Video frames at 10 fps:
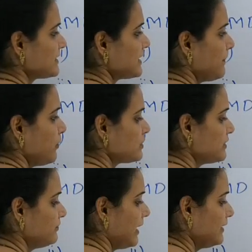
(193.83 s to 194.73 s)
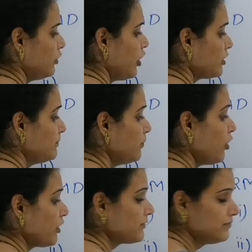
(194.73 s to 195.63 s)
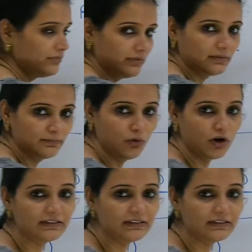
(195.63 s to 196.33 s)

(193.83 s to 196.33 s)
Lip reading: suppose one or more